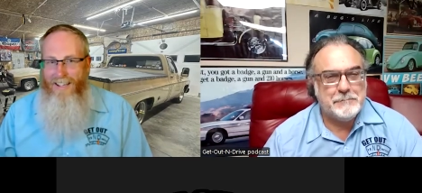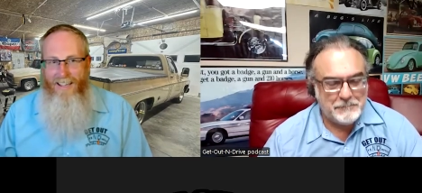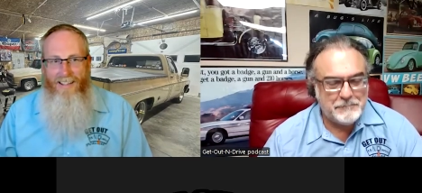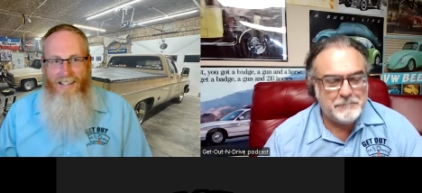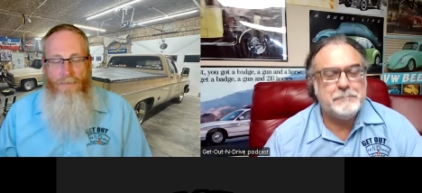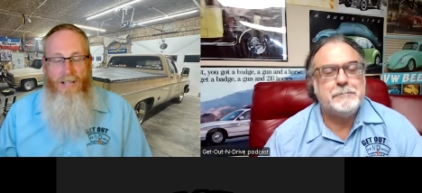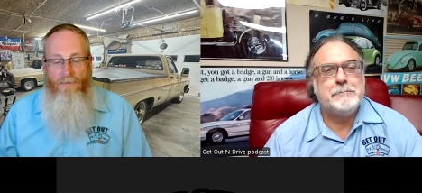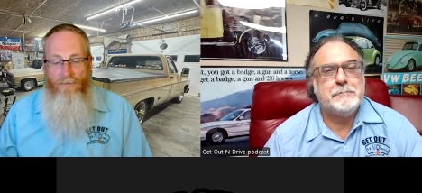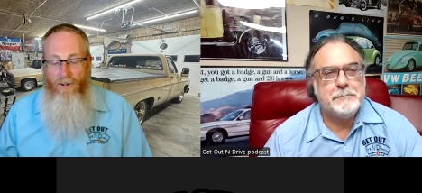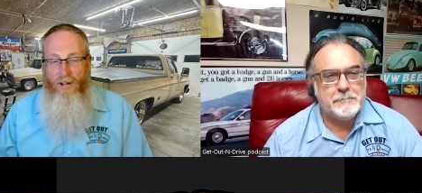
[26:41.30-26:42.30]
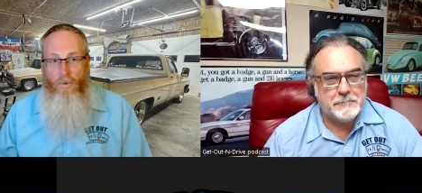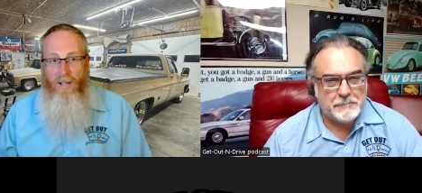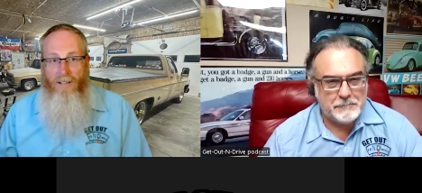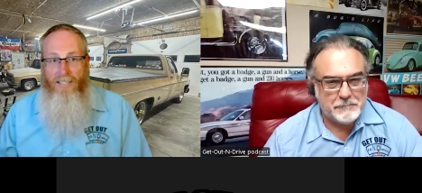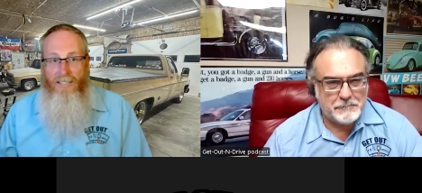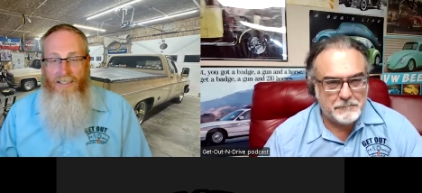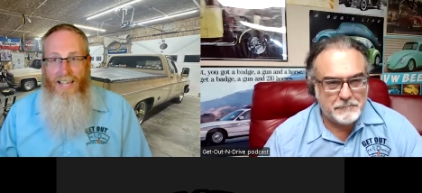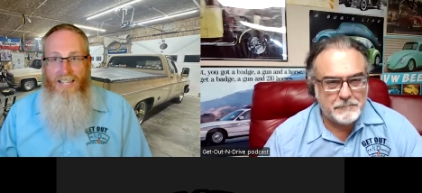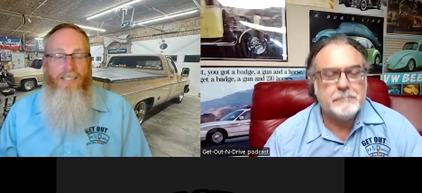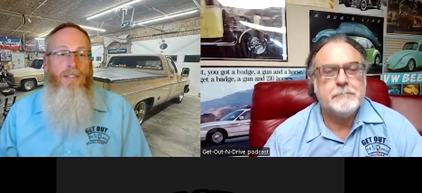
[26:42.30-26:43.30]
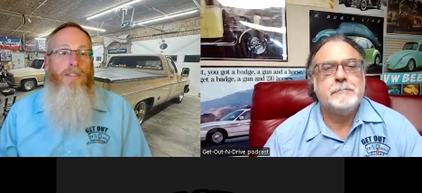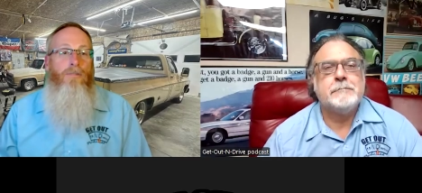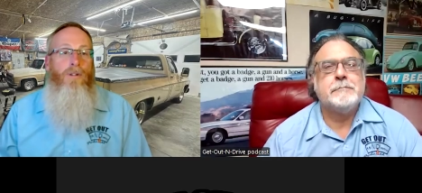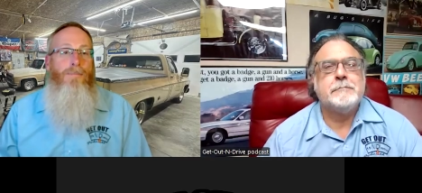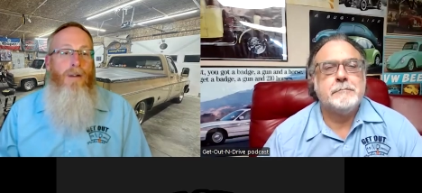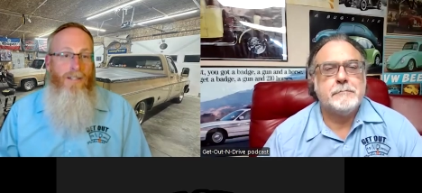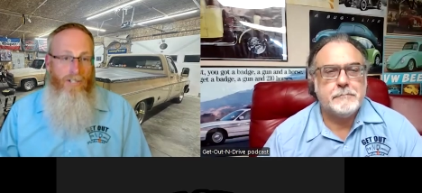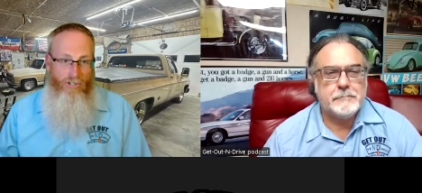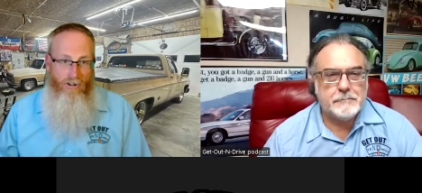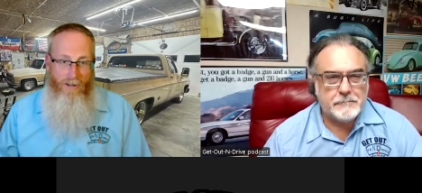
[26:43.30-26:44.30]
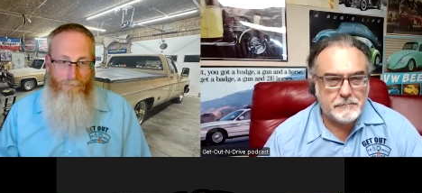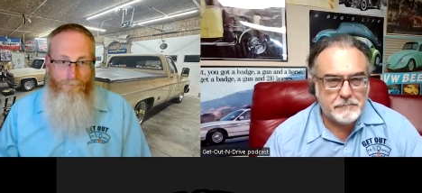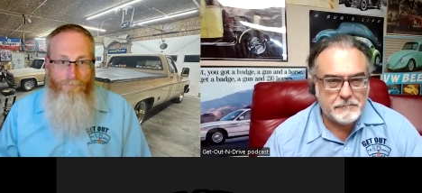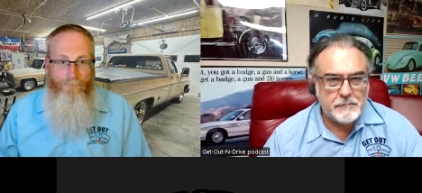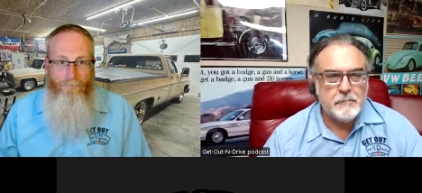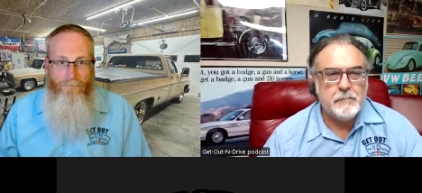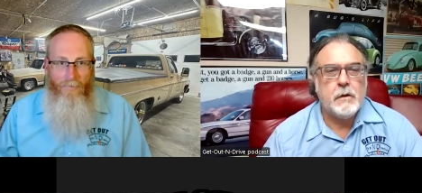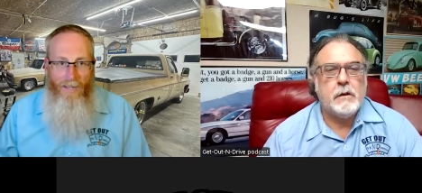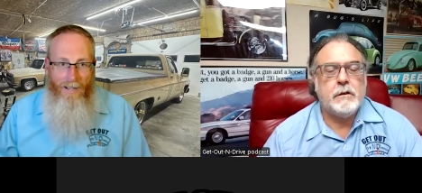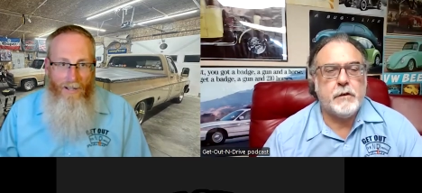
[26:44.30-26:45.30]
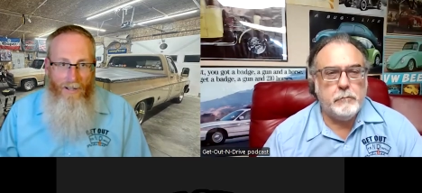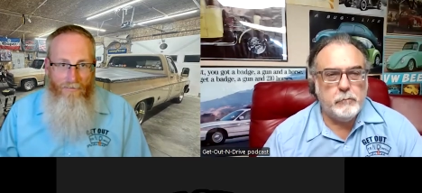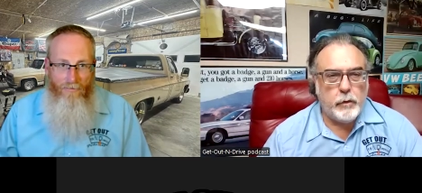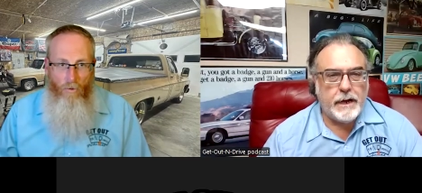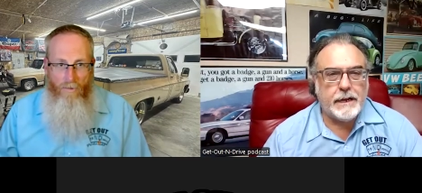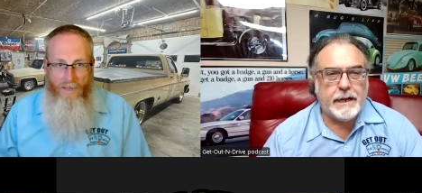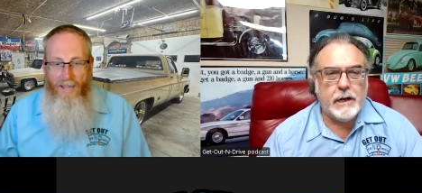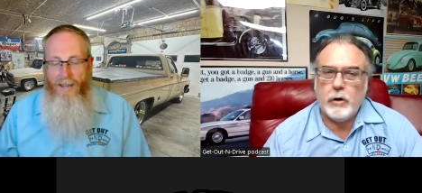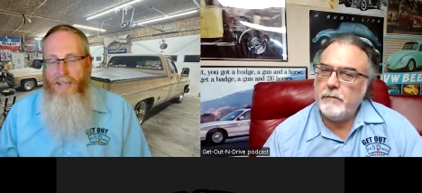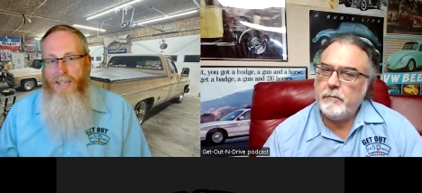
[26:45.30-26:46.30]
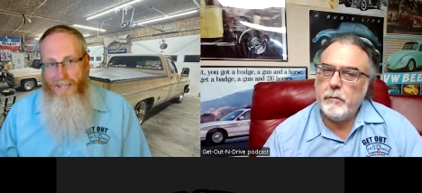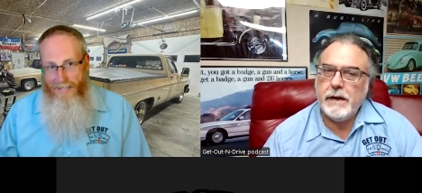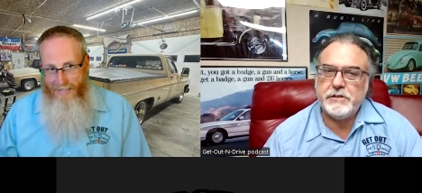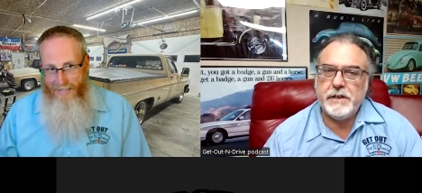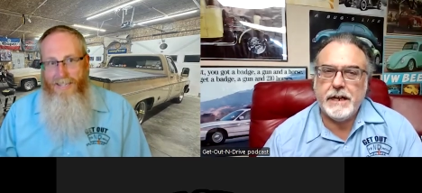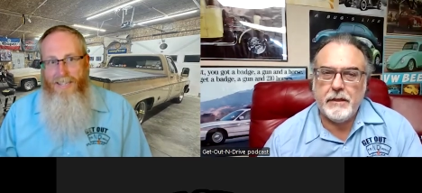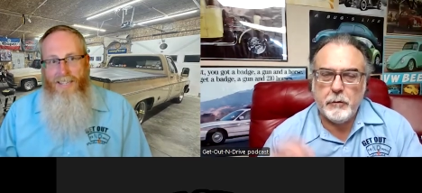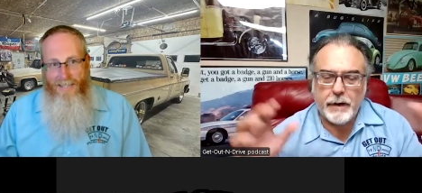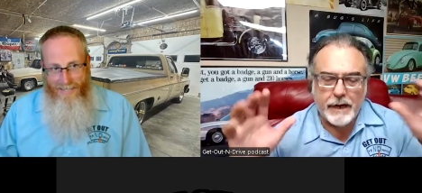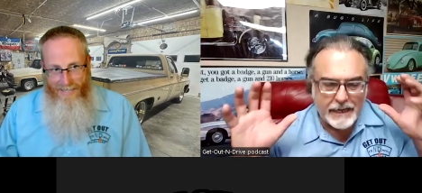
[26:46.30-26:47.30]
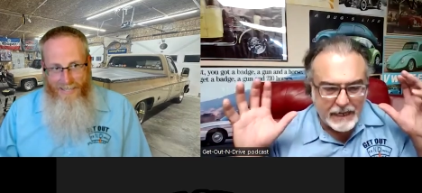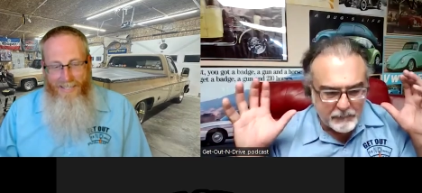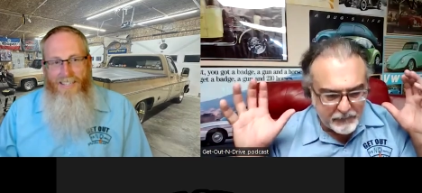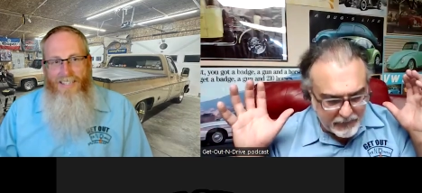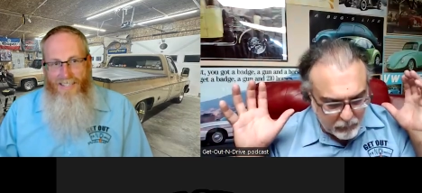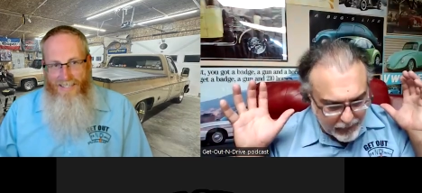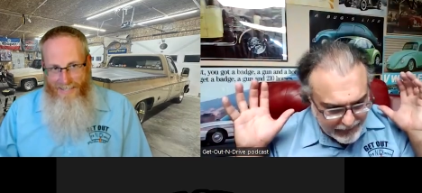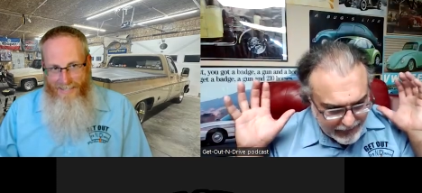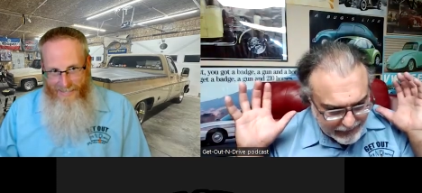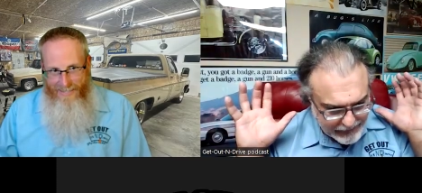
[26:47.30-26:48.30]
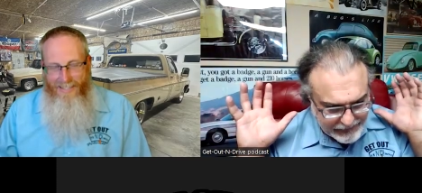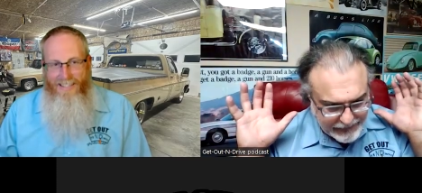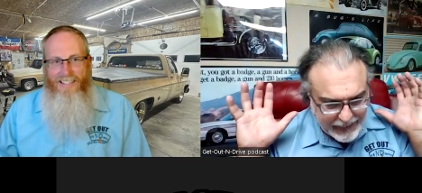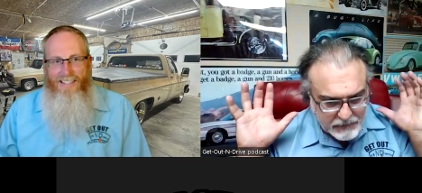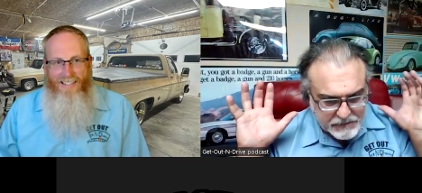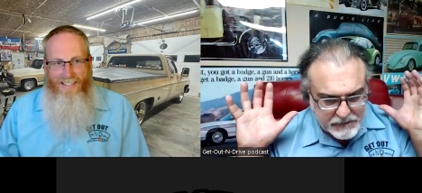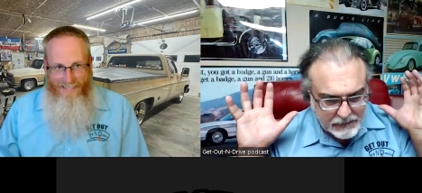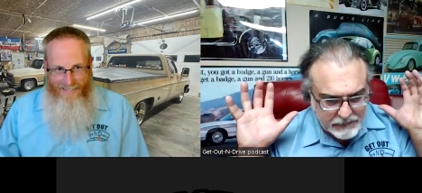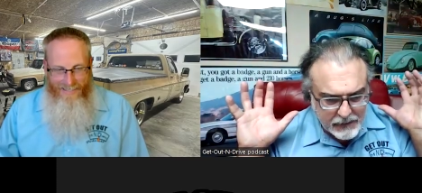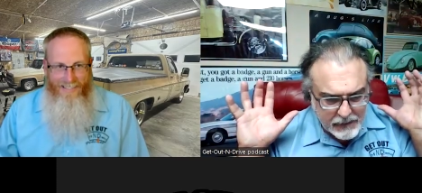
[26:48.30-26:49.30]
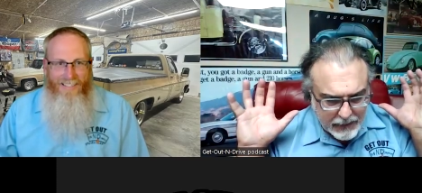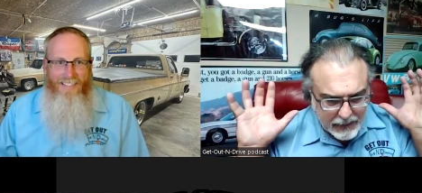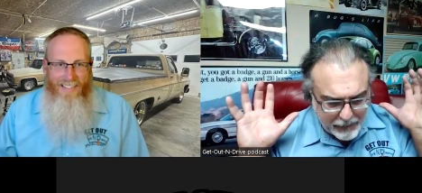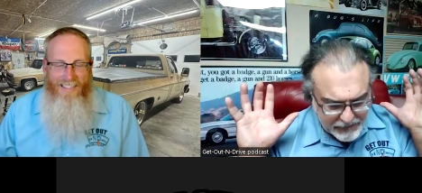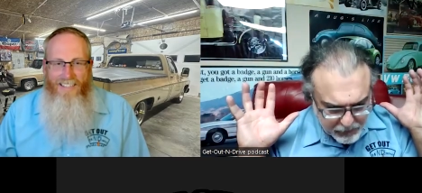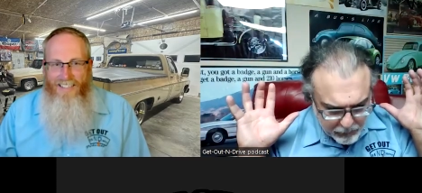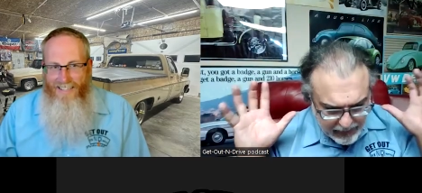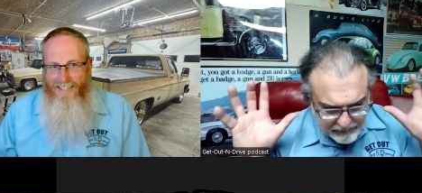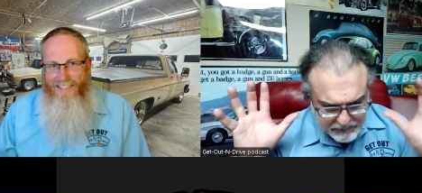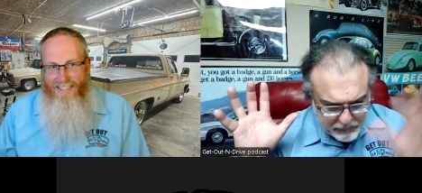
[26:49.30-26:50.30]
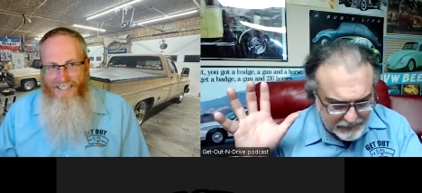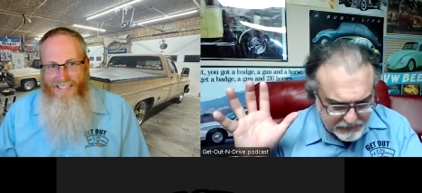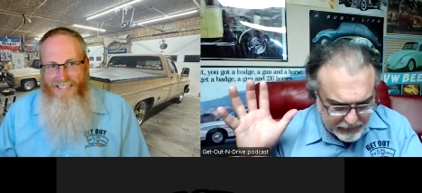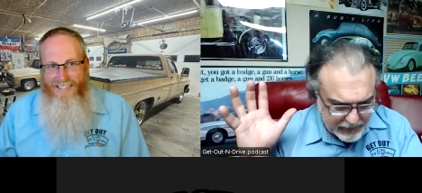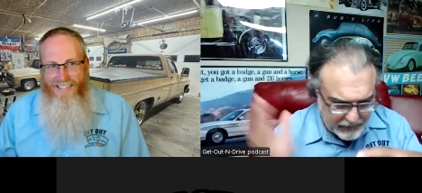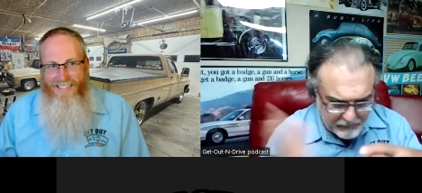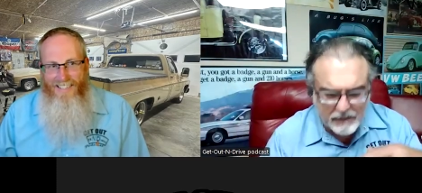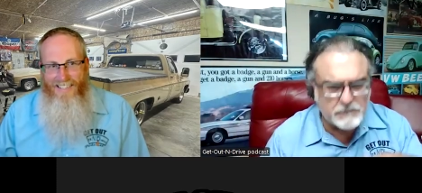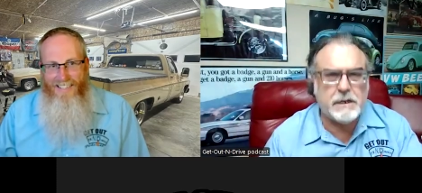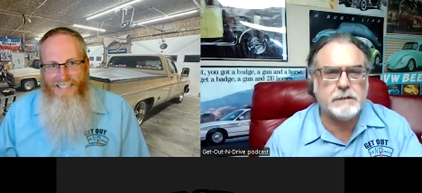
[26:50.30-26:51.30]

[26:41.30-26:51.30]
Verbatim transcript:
Speaker 1: uh, coming up very quickly, less than three months, John. Uh,
Speaker 2: so we got to get our information together. We got to get everything ready. Got to get decals done. Got to make sure we have a sponsor. Got to, there's